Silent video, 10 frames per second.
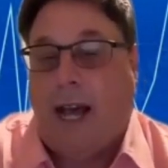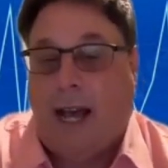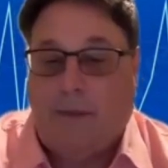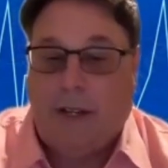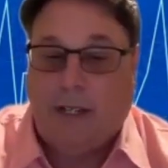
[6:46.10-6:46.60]

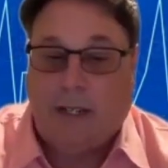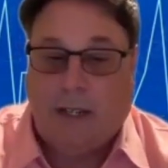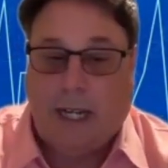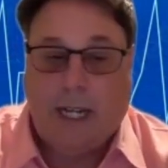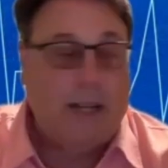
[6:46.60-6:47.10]

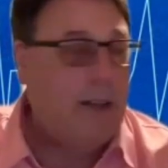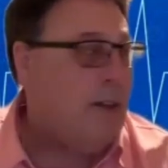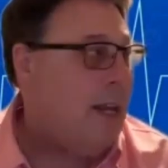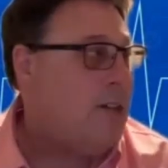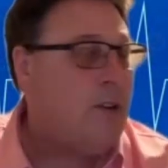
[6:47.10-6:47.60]
obviously
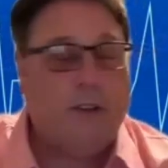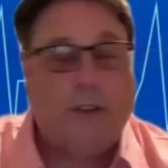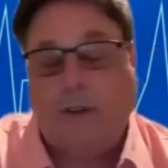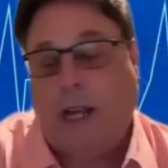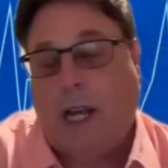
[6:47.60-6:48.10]
that's
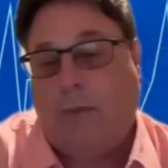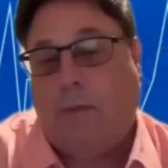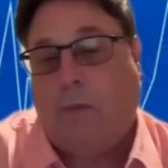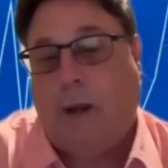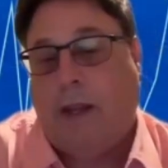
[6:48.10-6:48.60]
going to
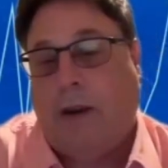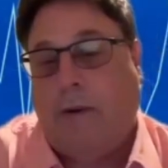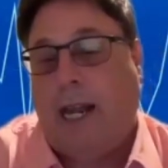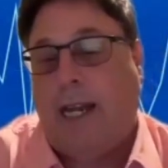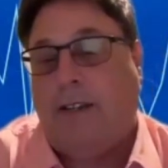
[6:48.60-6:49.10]
help with their
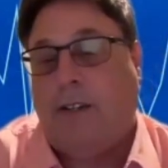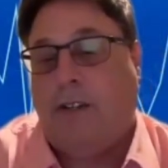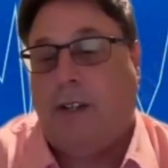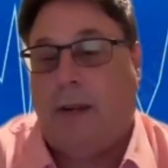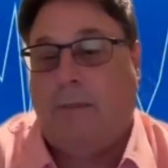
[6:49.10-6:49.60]

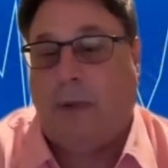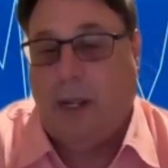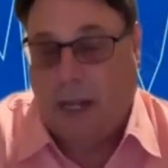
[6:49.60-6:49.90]
relationship,